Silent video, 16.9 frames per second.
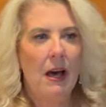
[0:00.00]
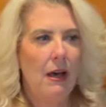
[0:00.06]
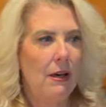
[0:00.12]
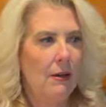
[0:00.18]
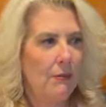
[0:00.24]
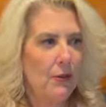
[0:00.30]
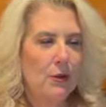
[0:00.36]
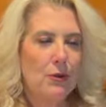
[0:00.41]

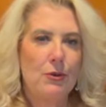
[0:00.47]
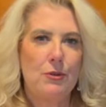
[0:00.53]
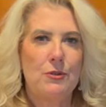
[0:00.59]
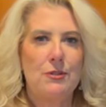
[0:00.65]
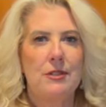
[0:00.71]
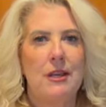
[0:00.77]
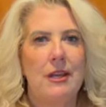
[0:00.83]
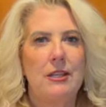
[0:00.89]
of the
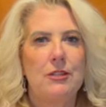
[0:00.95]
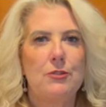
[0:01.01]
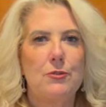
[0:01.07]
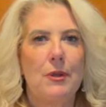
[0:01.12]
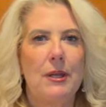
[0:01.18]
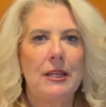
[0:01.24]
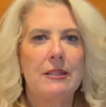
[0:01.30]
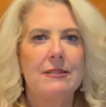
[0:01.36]
cruise line
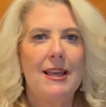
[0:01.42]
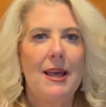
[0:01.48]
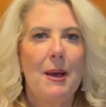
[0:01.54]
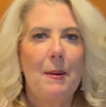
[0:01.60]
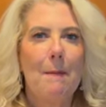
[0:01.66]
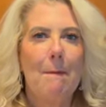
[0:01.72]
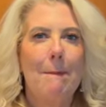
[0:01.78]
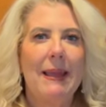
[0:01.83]
drinks
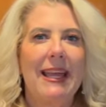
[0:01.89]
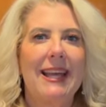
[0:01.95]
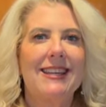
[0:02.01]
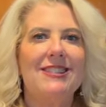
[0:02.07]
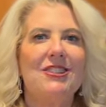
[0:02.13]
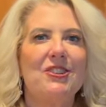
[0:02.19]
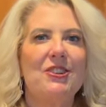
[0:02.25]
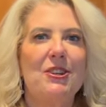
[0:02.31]

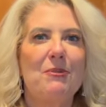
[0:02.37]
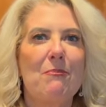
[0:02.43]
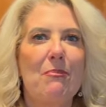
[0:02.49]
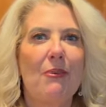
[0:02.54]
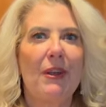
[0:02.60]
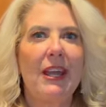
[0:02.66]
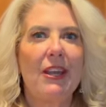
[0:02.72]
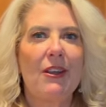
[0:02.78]
because you can
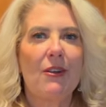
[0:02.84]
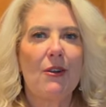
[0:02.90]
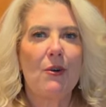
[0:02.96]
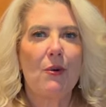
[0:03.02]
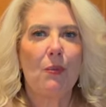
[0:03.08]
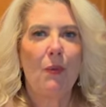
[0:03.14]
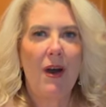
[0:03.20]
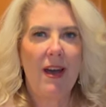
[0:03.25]
bring your
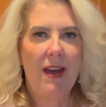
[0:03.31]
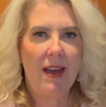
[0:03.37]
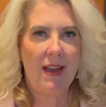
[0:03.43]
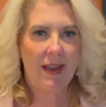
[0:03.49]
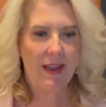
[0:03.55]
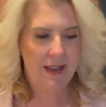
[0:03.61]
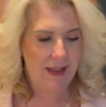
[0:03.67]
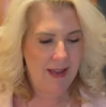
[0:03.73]
own
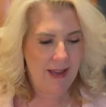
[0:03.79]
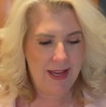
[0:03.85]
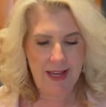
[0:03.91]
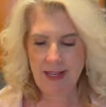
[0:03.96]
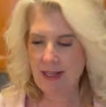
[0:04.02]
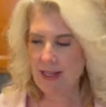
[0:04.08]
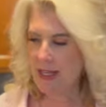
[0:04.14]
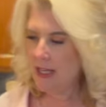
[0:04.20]

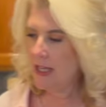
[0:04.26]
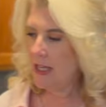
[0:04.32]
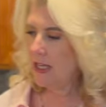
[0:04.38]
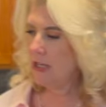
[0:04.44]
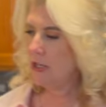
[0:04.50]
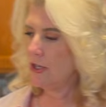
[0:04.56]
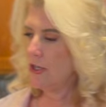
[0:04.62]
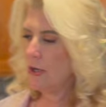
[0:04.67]
line.
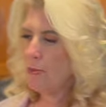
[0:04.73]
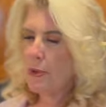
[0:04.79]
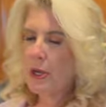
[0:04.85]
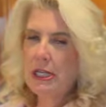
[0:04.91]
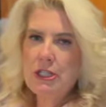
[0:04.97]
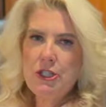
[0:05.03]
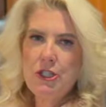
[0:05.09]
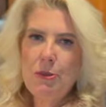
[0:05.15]
You can
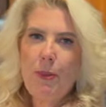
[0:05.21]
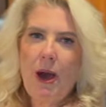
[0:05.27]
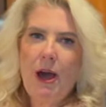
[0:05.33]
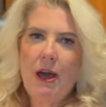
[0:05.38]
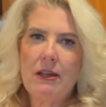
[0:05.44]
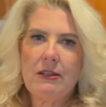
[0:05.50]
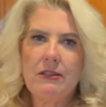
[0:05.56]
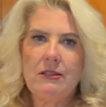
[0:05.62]
bring two
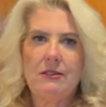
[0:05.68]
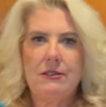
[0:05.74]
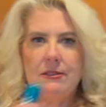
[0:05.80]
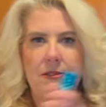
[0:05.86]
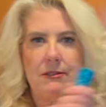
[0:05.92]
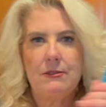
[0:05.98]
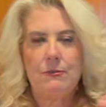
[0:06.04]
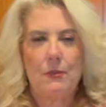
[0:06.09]

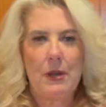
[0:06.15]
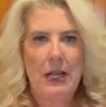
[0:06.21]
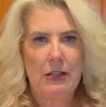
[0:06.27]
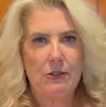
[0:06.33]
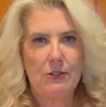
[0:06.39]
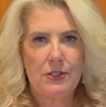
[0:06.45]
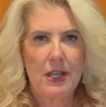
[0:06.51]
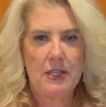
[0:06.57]
bottles,
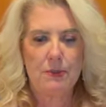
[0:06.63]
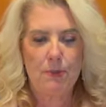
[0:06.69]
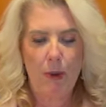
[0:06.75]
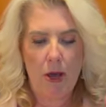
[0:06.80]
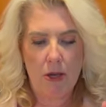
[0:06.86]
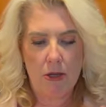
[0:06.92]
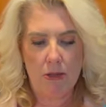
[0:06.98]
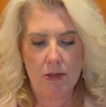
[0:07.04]
regular sized
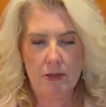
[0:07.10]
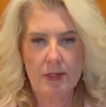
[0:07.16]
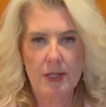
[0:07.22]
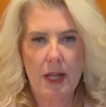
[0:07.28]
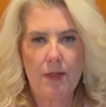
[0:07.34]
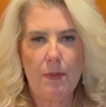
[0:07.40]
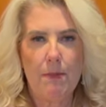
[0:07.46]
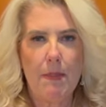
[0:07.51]
bottles,
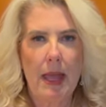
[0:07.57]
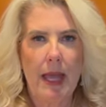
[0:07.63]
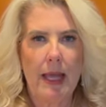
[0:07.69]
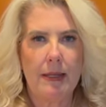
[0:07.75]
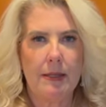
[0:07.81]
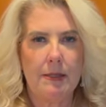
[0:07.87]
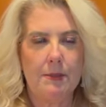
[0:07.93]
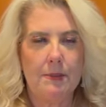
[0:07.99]
not the
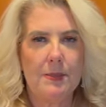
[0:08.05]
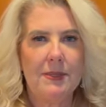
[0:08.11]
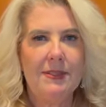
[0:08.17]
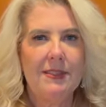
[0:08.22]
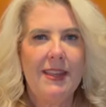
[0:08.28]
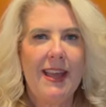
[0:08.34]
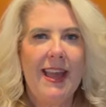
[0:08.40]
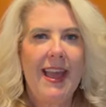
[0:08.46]

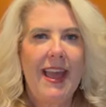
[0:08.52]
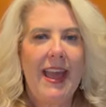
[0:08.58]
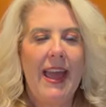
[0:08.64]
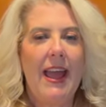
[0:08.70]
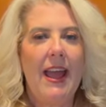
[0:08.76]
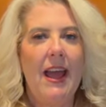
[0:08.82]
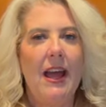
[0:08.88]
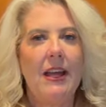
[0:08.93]
magnums.
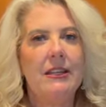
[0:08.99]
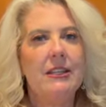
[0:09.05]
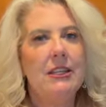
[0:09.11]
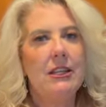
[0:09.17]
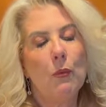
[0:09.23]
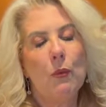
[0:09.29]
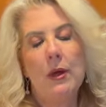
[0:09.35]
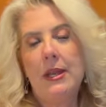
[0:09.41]
And
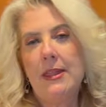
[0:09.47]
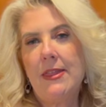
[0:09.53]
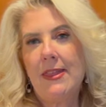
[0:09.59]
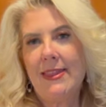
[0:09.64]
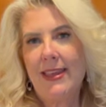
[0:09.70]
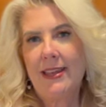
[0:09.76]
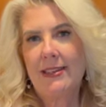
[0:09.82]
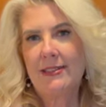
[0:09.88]
one of the
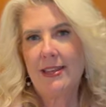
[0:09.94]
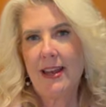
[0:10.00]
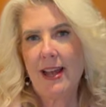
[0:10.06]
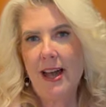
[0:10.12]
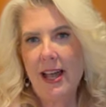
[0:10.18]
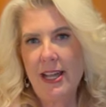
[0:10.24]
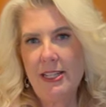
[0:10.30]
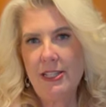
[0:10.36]
things that
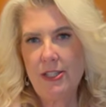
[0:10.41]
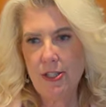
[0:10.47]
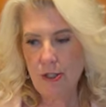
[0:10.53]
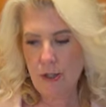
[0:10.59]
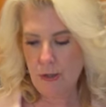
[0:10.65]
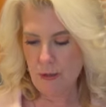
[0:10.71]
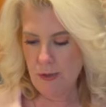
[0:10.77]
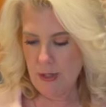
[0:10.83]
I
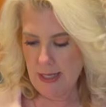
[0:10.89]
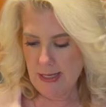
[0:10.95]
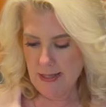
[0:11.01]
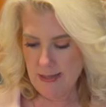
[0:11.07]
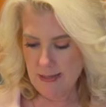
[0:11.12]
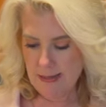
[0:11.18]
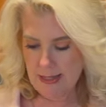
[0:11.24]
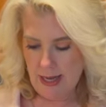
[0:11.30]
do
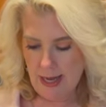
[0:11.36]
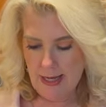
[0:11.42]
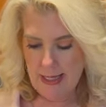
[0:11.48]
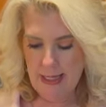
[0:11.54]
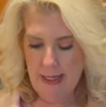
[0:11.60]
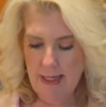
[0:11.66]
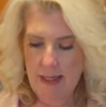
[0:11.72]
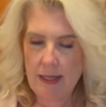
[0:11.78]
is I
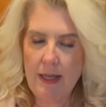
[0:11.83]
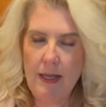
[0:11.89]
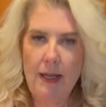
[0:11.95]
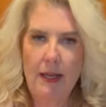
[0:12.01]
get